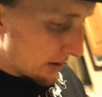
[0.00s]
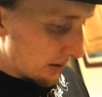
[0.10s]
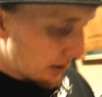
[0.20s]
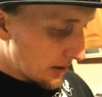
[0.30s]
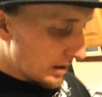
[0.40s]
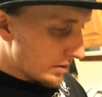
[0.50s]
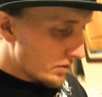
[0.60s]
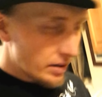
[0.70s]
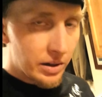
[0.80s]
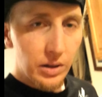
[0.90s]
is
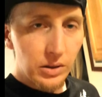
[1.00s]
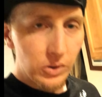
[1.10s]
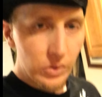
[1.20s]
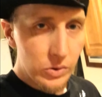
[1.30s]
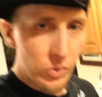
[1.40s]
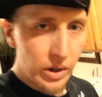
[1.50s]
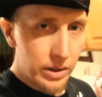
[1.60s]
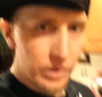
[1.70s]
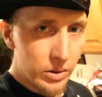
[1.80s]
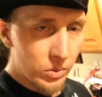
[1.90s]
never use
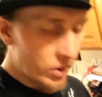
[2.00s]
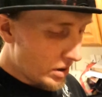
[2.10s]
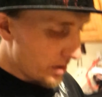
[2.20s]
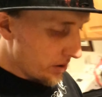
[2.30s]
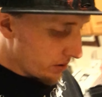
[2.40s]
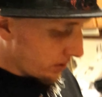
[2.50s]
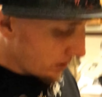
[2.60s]
regular water